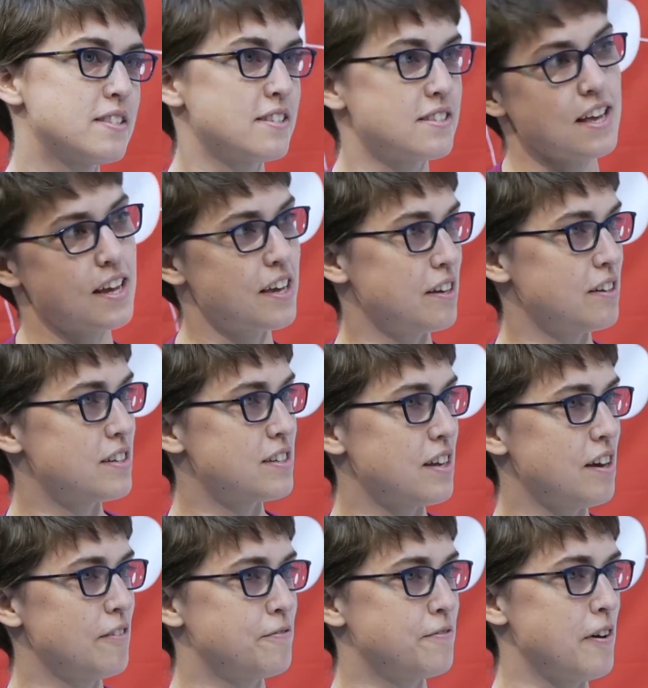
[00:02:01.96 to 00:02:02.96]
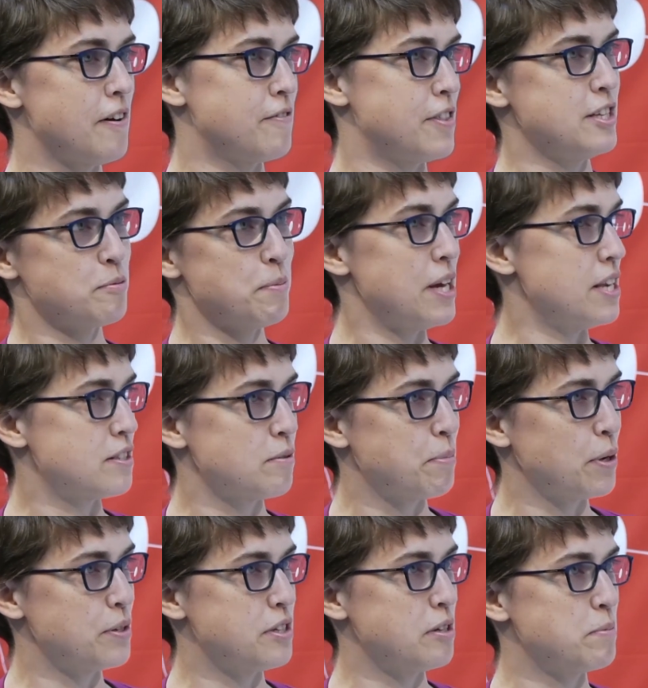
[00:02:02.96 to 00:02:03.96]
the second of these mini
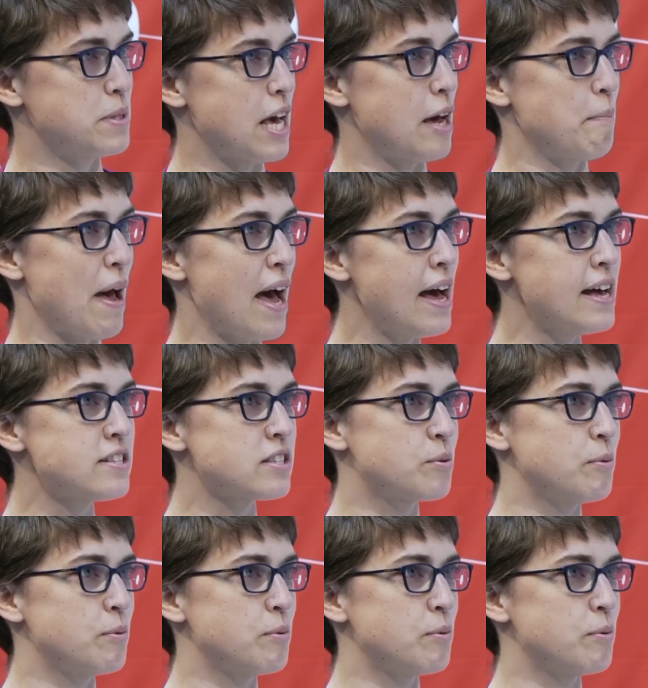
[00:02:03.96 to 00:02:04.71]
symposiums at PASC.